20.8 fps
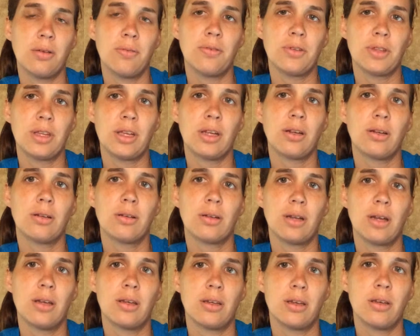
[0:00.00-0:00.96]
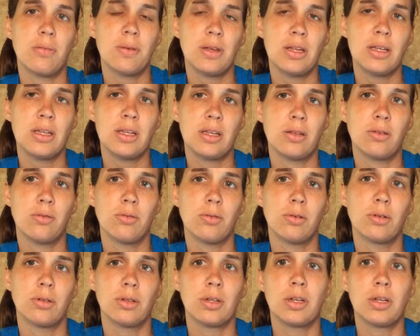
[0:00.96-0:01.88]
for their opinion, or,